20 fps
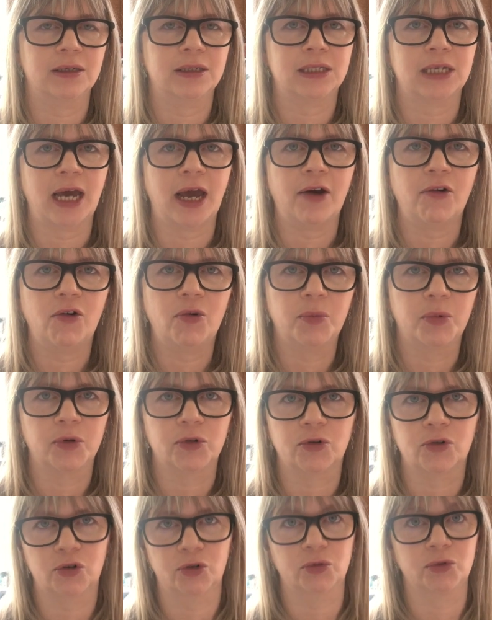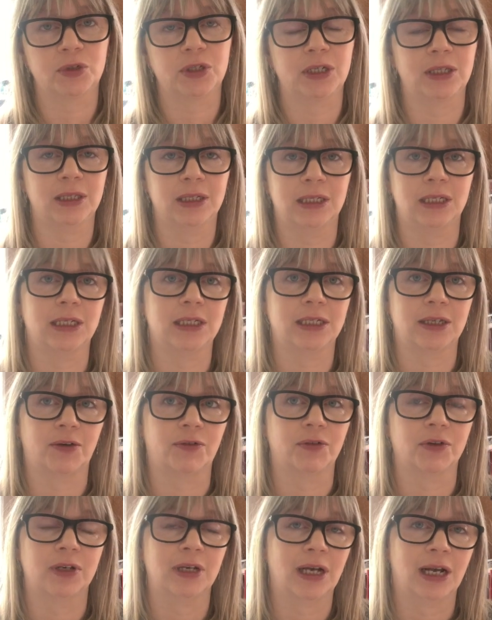terrible cruelty that he
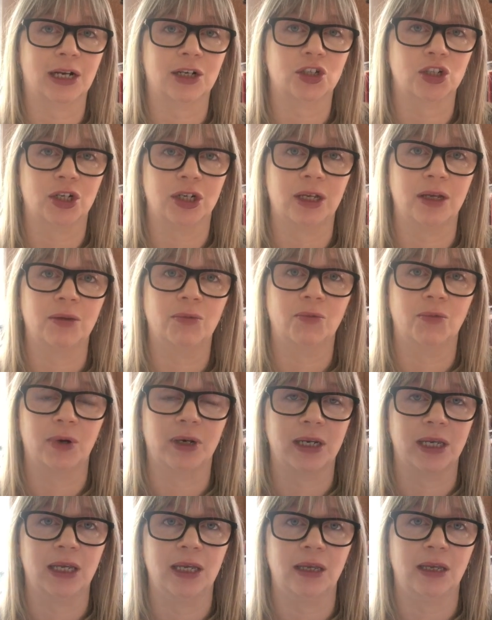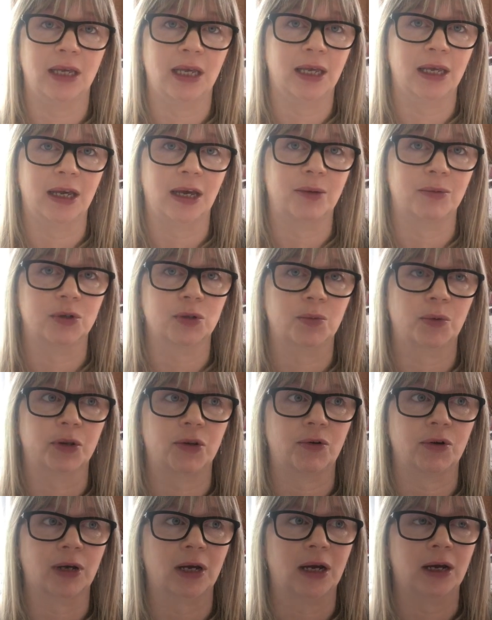suffered actually when he came to
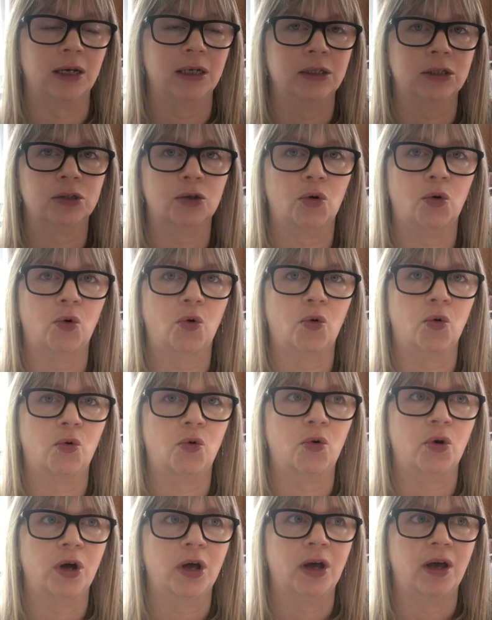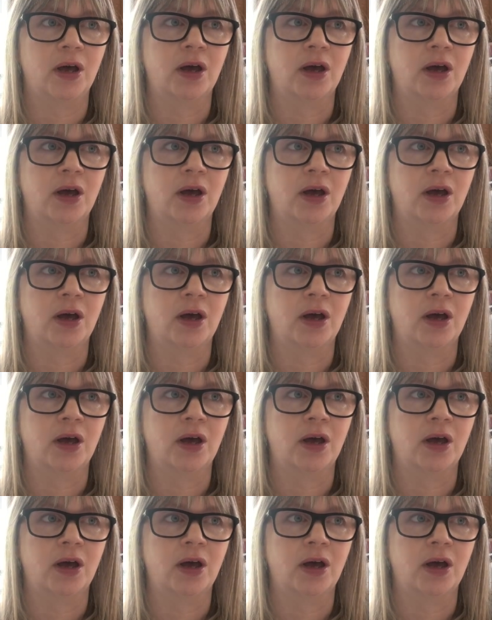Wuthering Heights, or